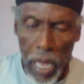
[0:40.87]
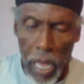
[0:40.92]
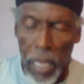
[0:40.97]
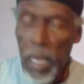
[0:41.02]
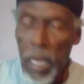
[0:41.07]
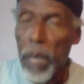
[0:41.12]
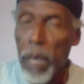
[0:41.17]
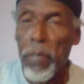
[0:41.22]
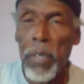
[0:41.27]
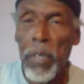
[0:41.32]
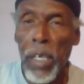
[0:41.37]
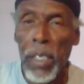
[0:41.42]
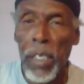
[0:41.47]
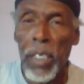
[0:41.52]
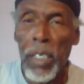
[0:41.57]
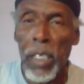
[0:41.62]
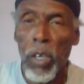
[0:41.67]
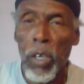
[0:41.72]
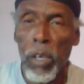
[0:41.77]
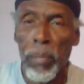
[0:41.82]
have
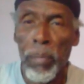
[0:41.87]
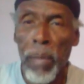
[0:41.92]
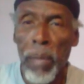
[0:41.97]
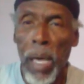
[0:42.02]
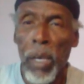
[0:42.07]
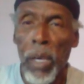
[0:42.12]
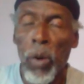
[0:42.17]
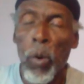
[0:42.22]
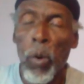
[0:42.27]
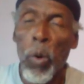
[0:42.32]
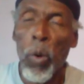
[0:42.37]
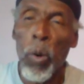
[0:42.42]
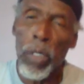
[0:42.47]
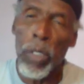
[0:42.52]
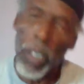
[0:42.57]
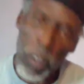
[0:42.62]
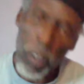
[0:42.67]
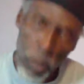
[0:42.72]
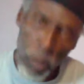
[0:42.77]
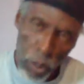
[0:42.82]
taken it on my
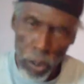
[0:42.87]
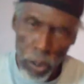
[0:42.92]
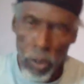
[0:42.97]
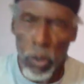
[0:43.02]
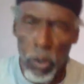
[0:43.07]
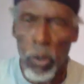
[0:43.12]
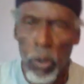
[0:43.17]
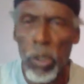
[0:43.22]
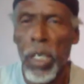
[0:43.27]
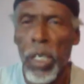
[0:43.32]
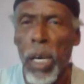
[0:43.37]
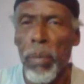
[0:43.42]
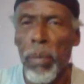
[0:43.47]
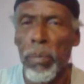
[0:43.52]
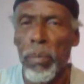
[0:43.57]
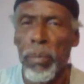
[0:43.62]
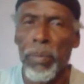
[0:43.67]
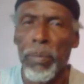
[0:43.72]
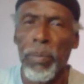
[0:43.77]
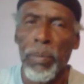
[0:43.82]
own, to do
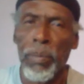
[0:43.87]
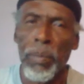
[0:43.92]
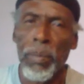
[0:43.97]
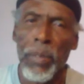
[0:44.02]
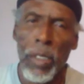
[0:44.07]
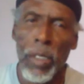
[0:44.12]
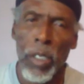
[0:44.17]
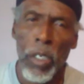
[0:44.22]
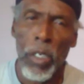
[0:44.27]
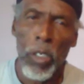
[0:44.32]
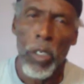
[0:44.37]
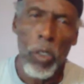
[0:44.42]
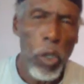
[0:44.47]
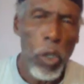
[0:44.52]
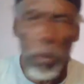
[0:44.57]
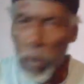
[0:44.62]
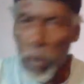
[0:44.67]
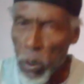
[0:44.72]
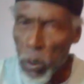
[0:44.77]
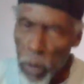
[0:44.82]
some
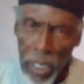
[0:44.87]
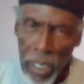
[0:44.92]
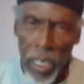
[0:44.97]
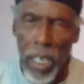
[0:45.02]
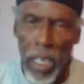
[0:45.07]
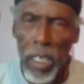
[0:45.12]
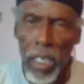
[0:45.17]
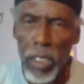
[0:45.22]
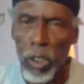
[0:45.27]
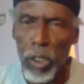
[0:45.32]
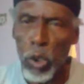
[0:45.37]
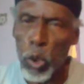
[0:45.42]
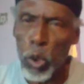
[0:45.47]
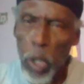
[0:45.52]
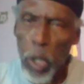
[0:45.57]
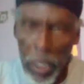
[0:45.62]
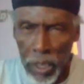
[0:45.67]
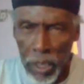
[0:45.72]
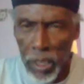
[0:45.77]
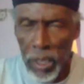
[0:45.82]
numerical
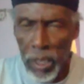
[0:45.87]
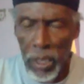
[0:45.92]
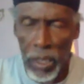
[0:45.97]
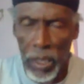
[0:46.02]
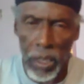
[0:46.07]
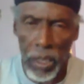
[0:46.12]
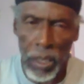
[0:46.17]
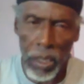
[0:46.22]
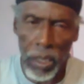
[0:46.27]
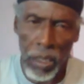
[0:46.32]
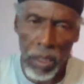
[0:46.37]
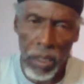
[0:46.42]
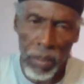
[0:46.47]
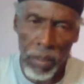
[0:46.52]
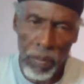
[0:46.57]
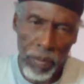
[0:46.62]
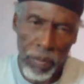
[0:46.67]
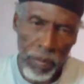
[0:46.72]
tricks.